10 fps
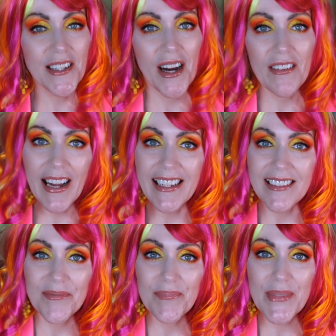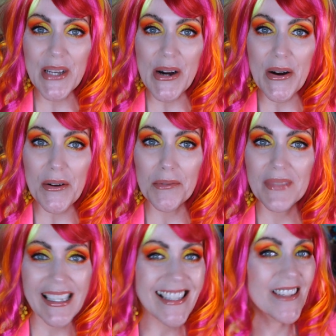all right. So,
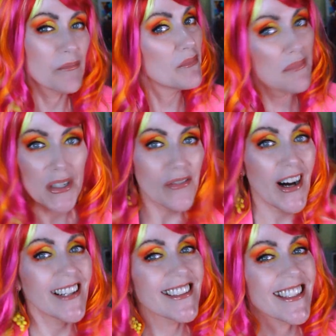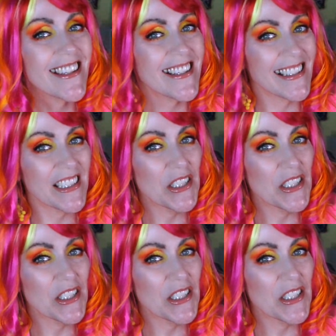let's move on to the second